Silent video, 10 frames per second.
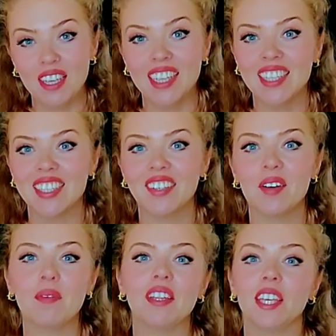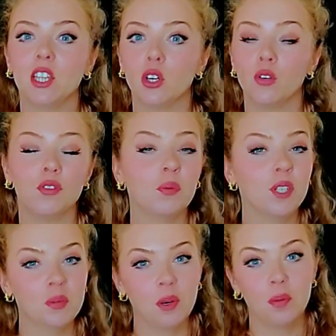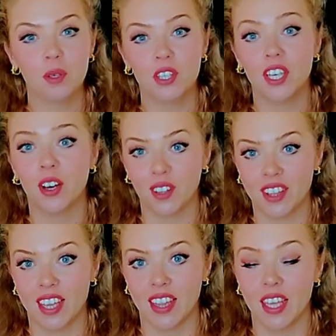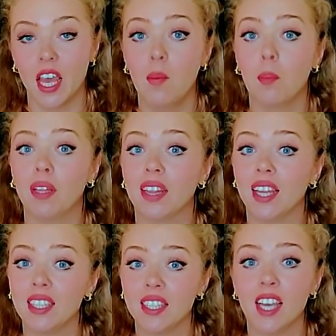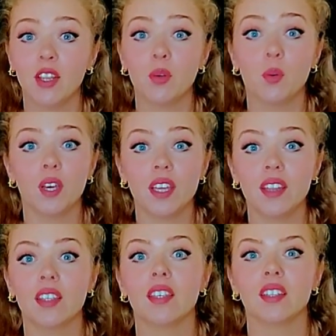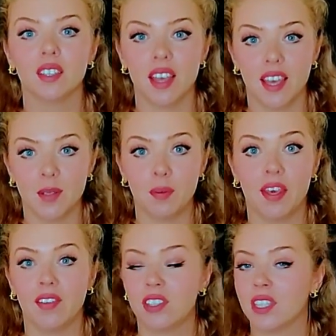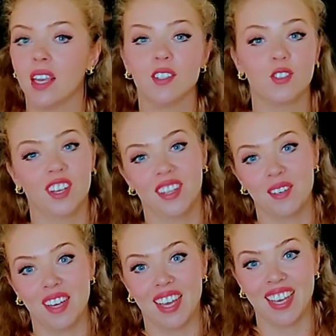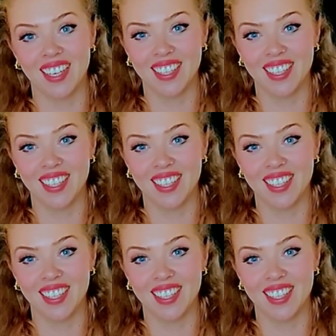me on Instagram and TikTok for much more beauty content. But let's start with the SPFs straight away.